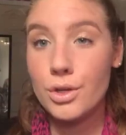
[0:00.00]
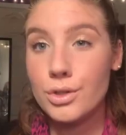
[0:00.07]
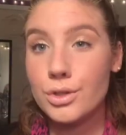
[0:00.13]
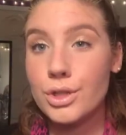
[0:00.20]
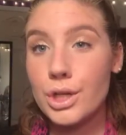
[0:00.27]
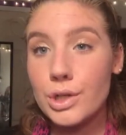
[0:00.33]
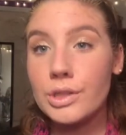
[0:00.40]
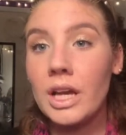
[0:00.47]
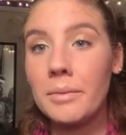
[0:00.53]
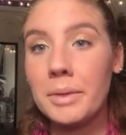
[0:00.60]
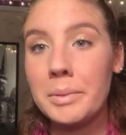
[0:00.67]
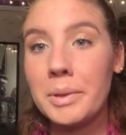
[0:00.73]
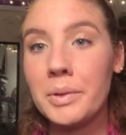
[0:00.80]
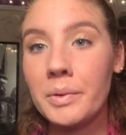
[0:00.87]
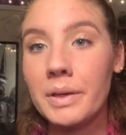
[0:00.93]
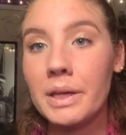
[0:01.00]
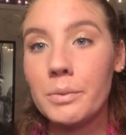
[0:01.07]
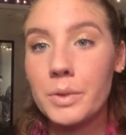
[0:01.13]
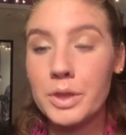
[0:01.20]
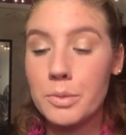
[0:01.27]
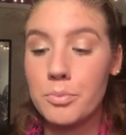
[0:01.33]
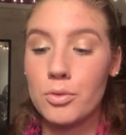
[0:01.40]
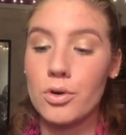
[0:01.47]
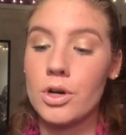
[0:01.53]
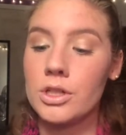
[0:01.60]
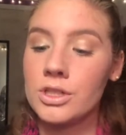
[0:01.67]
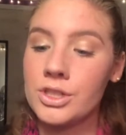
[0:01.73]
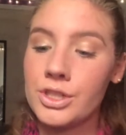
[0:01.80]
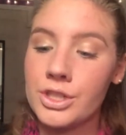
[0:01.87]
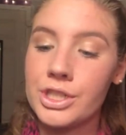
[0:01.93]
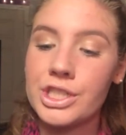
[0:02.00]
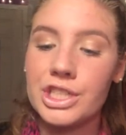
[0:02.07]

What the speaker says: So now I'm going to be going in with the bronzer